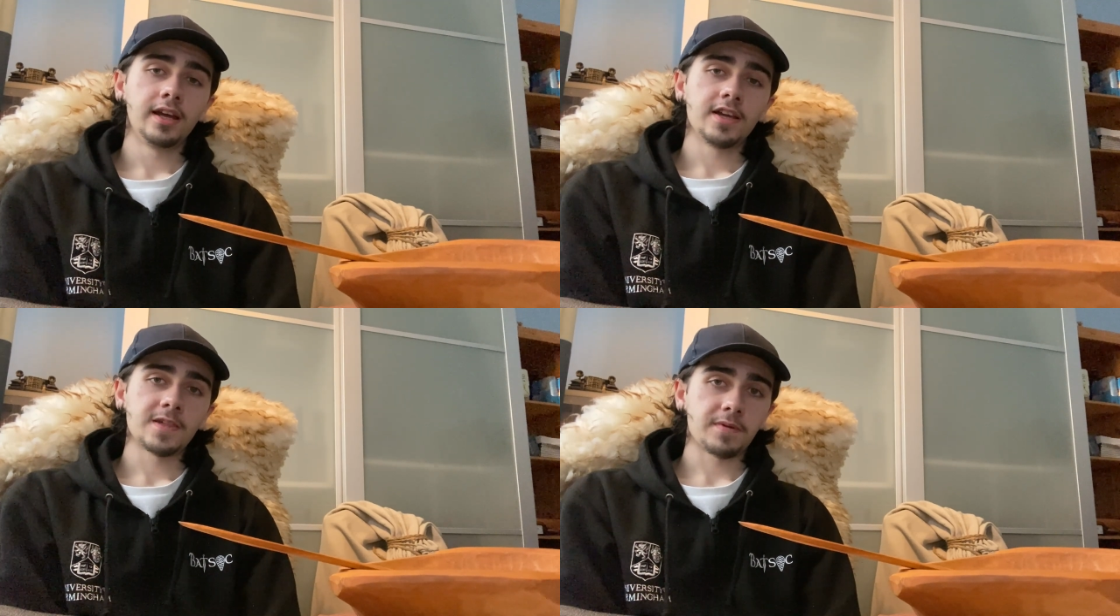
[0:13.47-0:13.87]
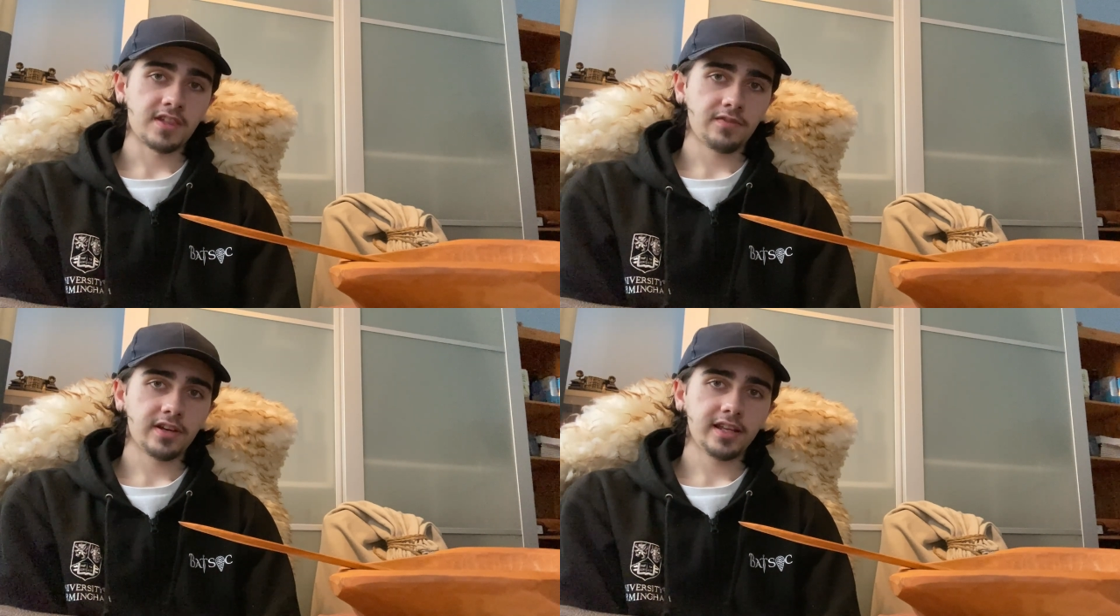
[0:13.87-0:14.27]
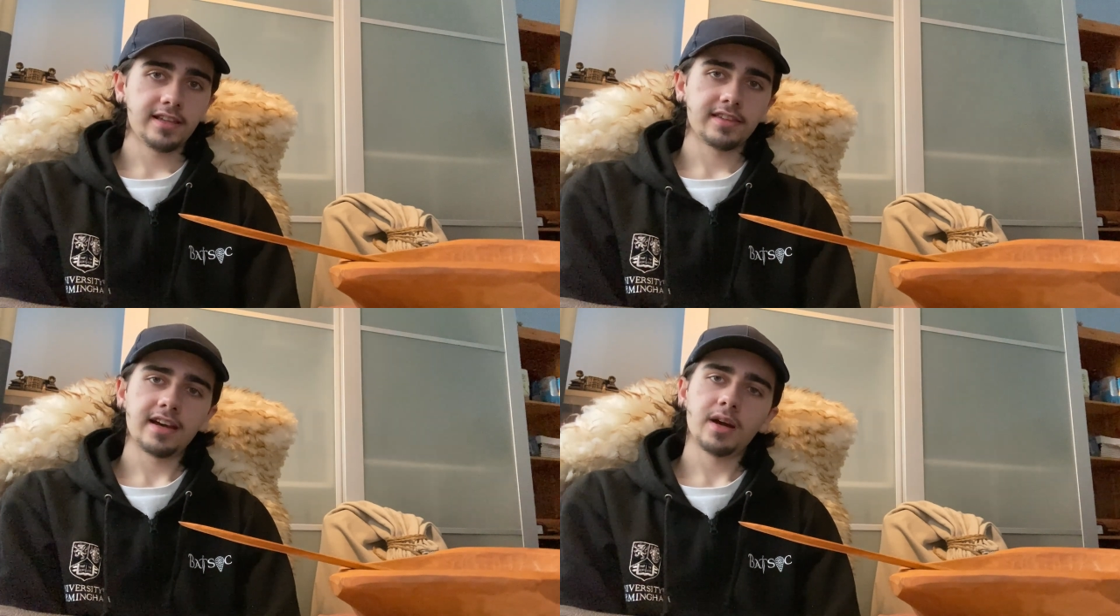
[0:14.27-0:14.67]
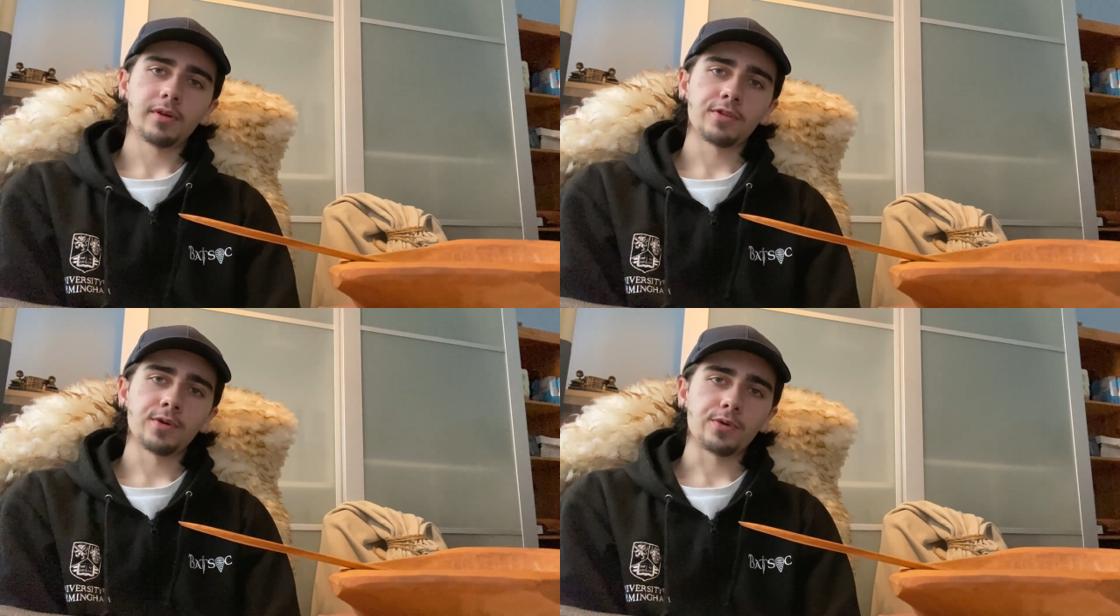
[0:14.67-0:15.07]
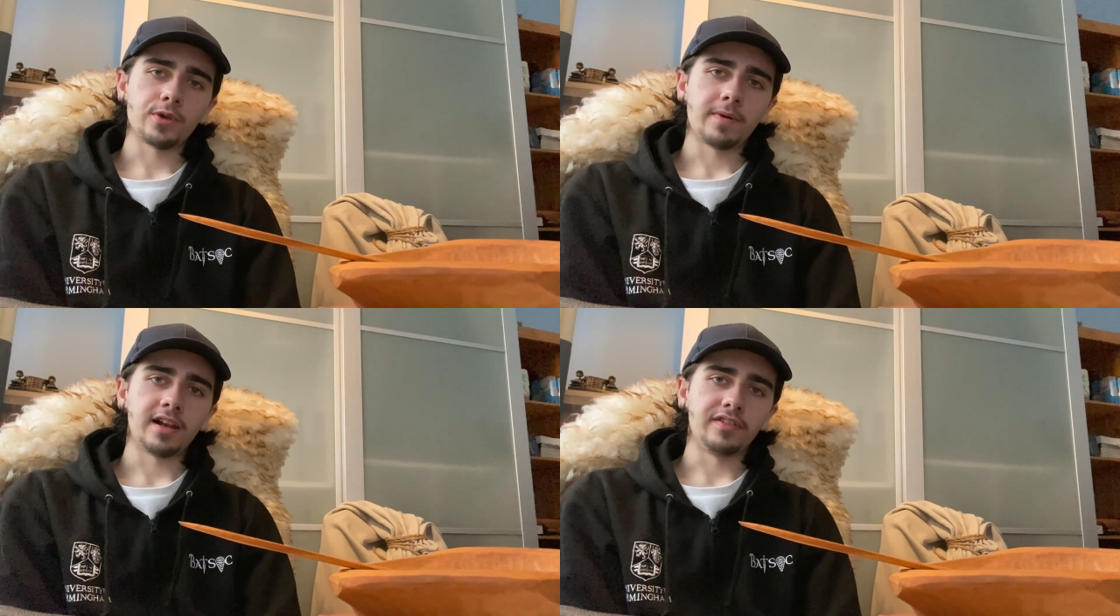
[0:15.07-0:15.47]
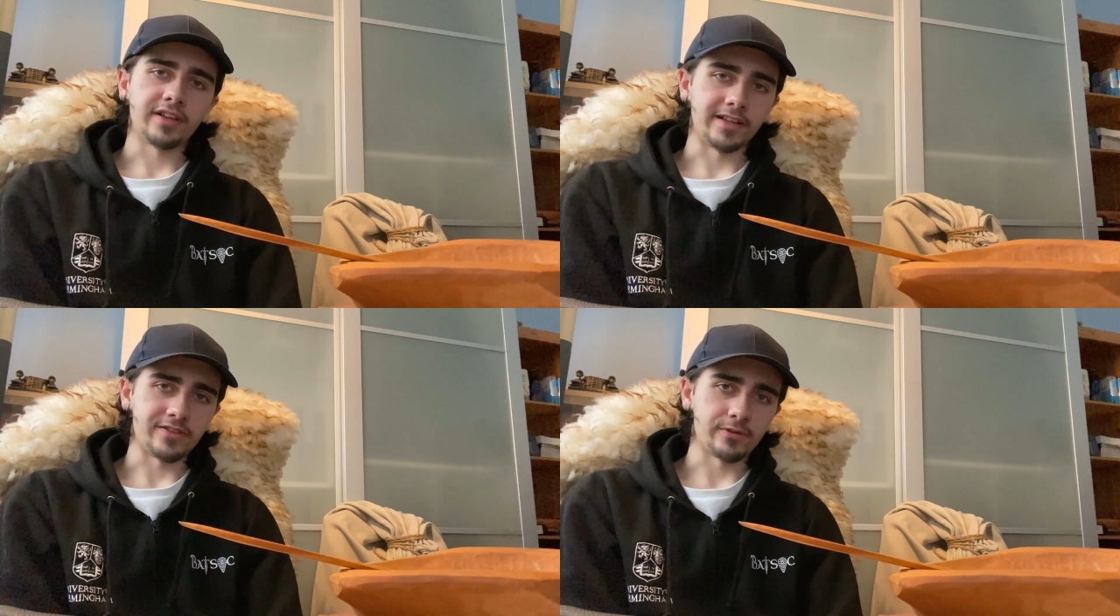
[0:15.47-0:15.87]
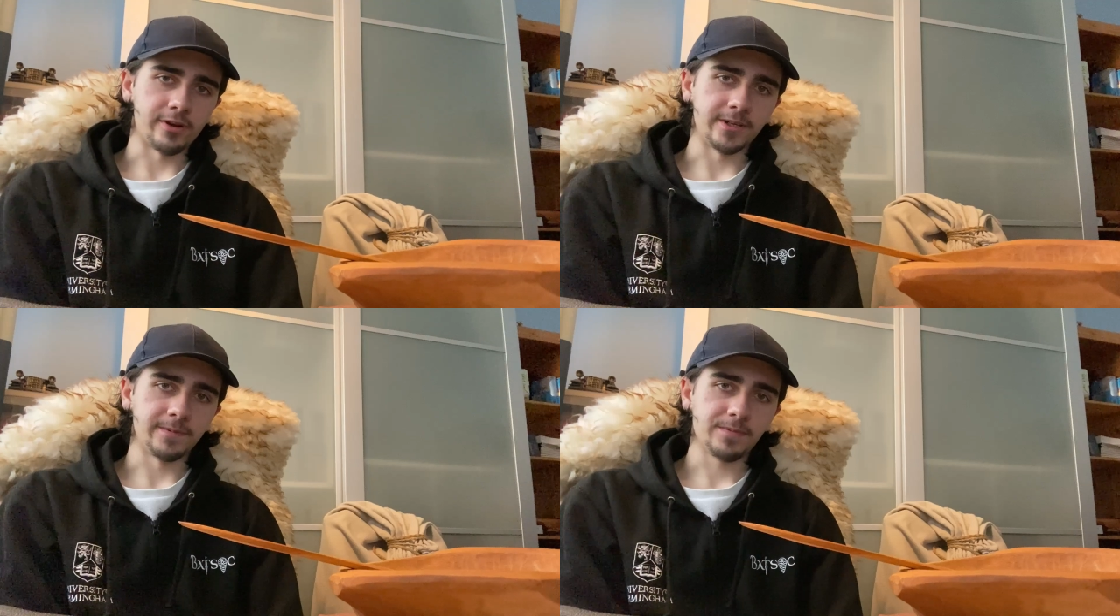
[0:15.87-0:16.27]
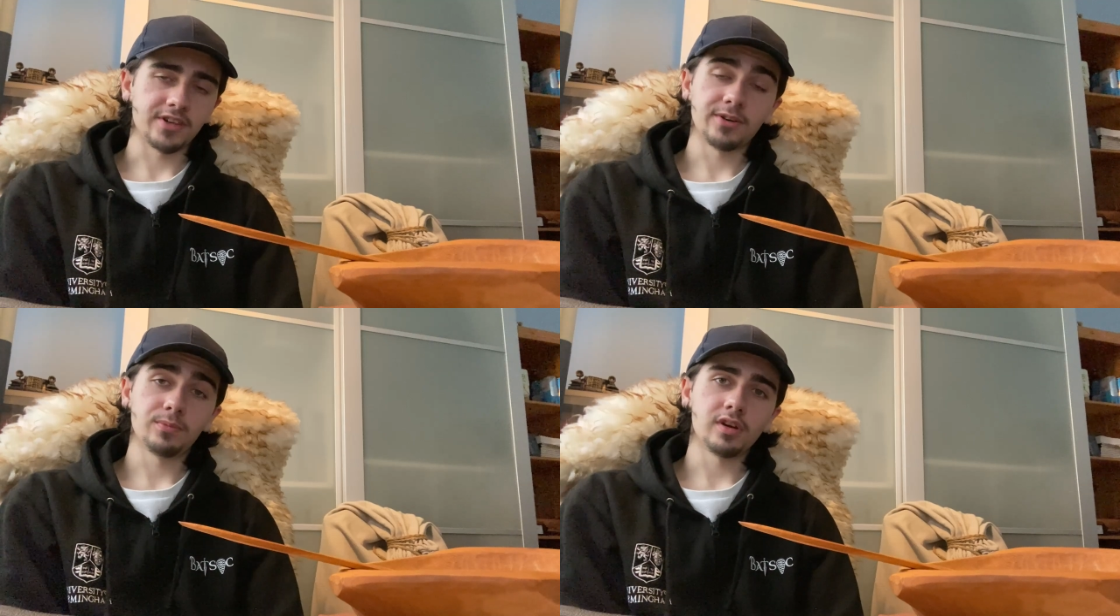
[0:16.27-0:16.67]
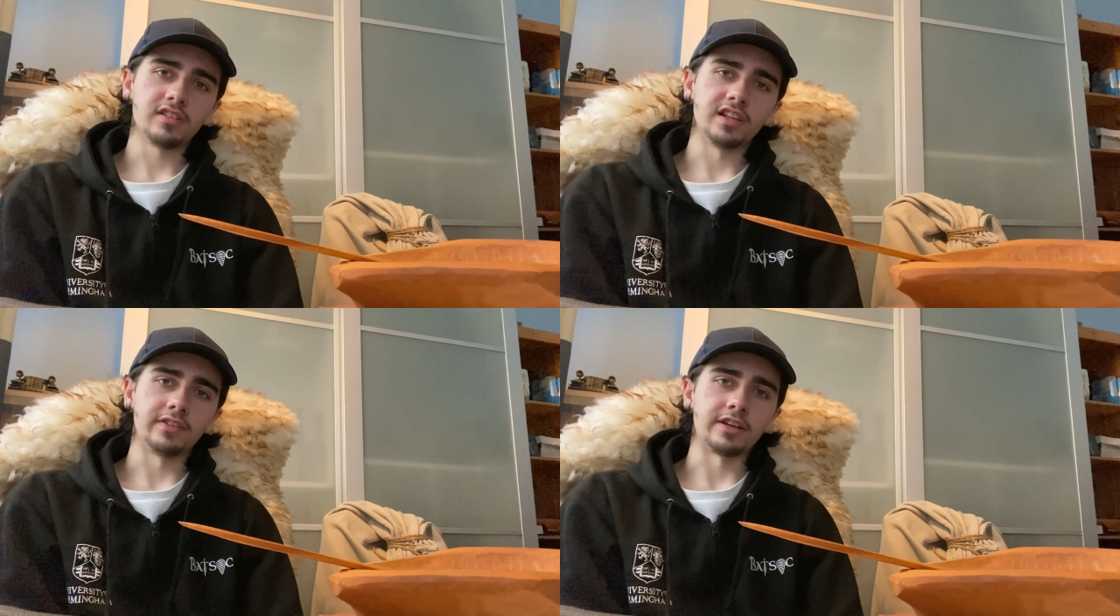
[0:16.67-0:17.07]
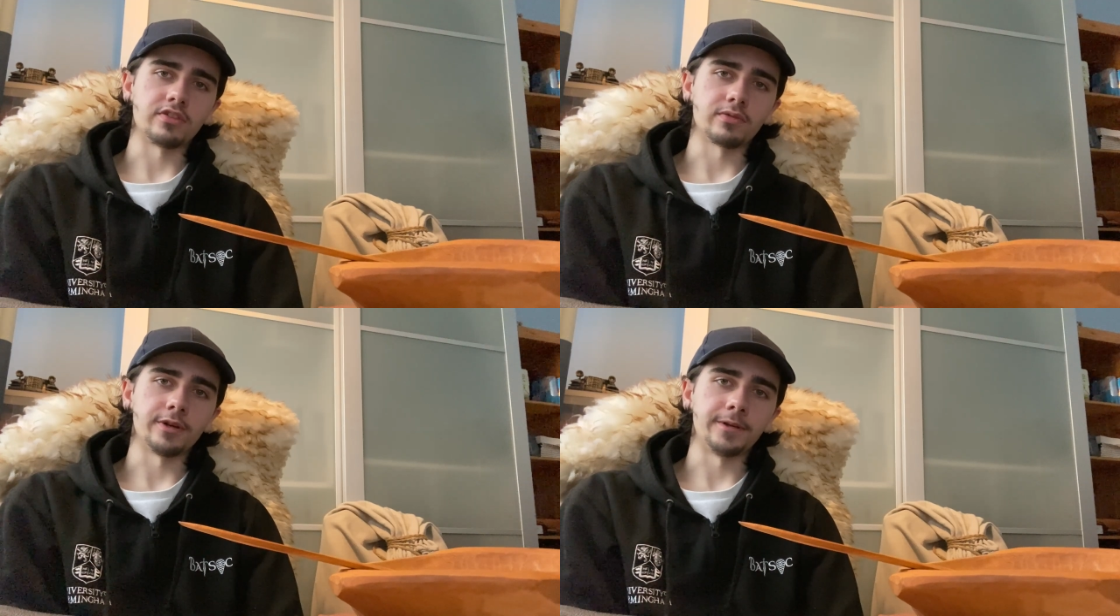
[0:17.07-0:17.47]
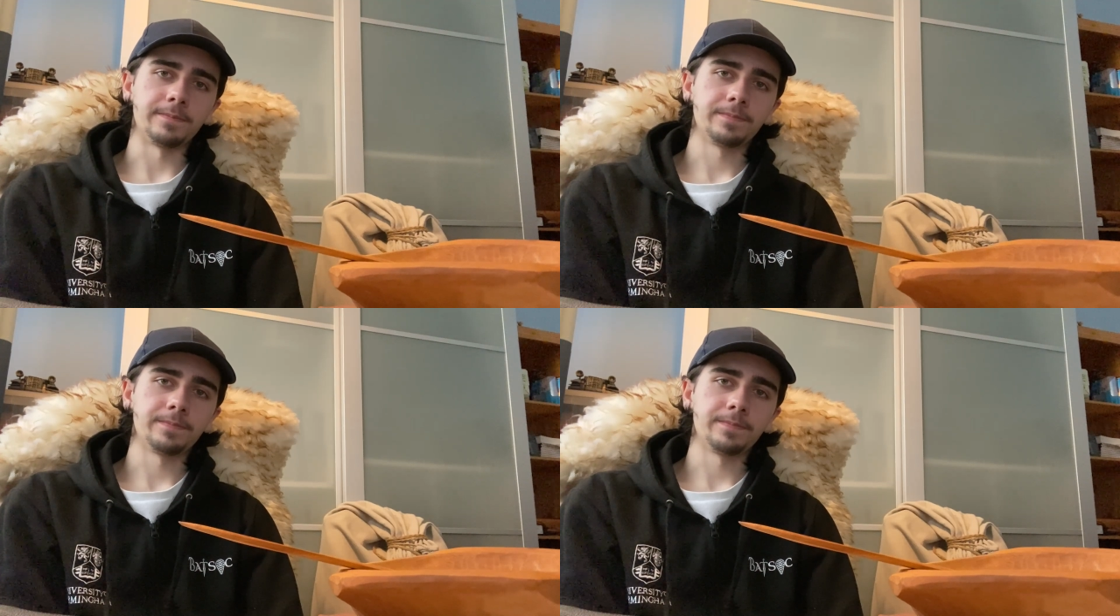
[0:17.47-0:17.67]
specifically today I want to talk to you about living history. So what is living history?